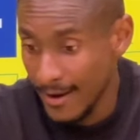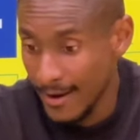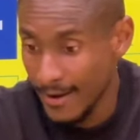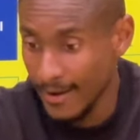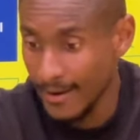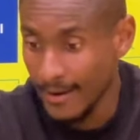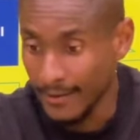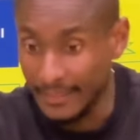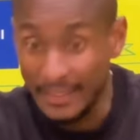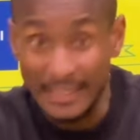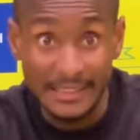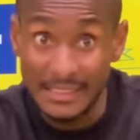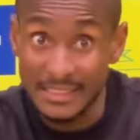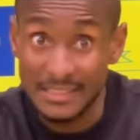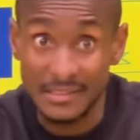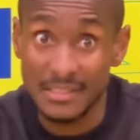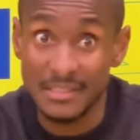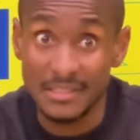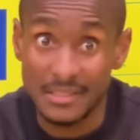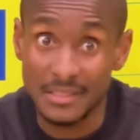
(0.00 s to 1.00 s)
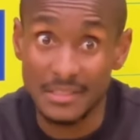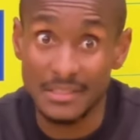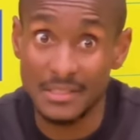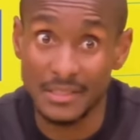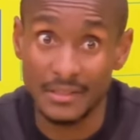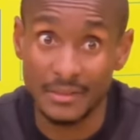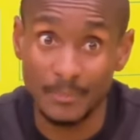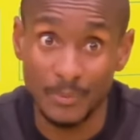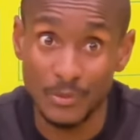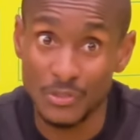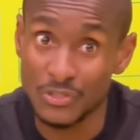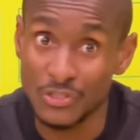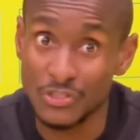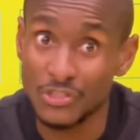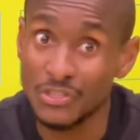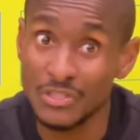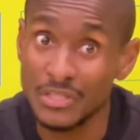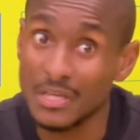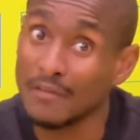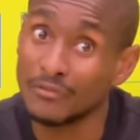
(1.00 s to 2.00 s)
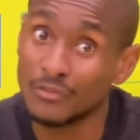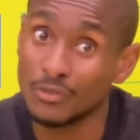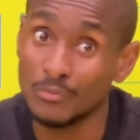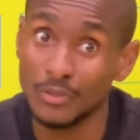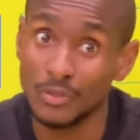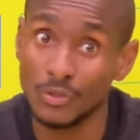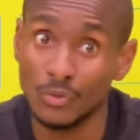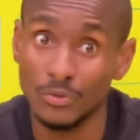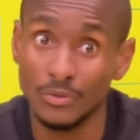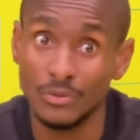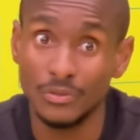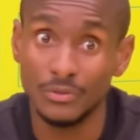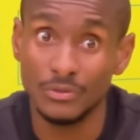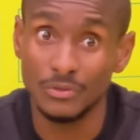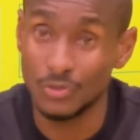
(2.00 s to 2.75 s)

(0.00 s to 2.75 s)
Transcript: uh, the distances and the positions have to be good